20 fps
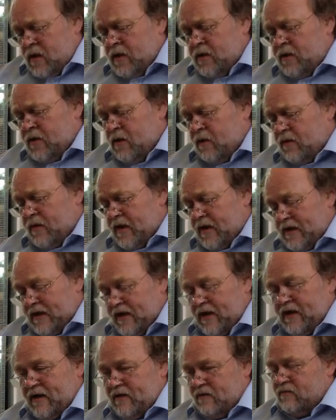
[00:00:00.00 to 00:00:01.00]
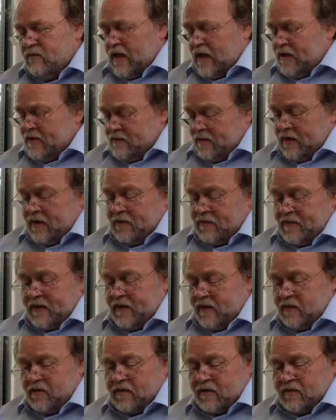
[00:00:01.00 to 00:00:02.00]
Another, I
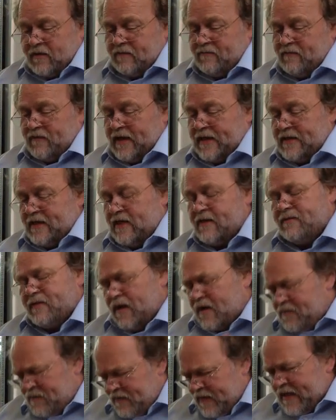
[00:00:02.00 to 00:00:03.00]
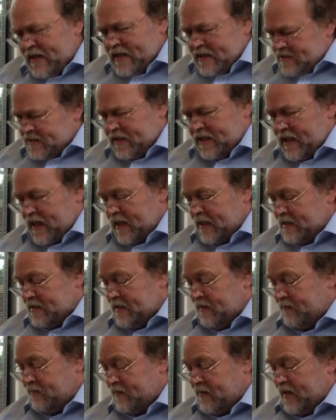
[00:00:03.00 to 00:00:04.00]
think you can find, I think is a
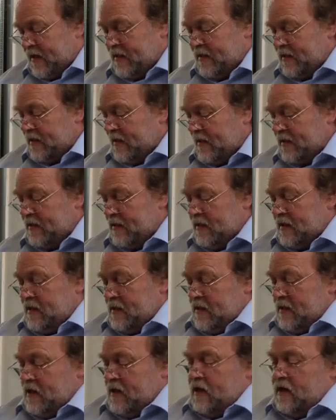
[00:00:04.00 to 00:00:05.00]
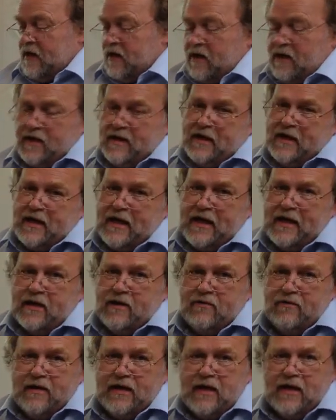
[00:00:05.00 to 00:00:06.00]
negative candidate, a
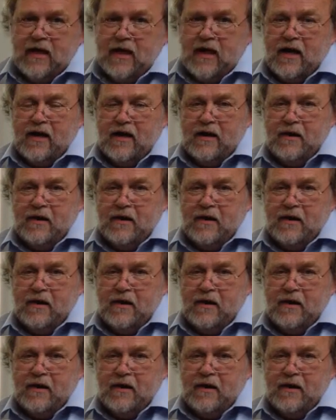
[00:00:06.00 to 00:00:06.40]
Hillary